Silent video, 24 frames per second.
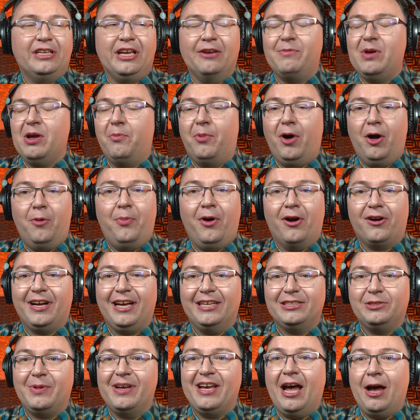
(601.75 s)
give me a ballpark
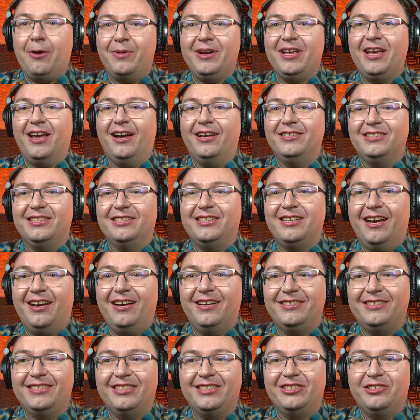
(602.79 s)
estimate? How many kinds of
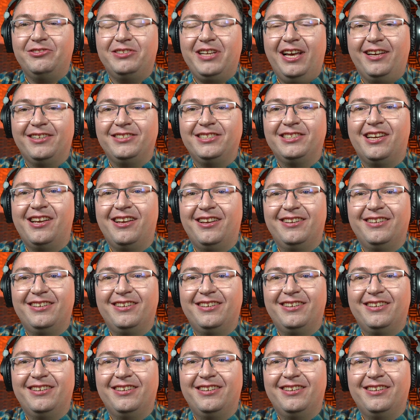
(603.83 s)
diet did you test?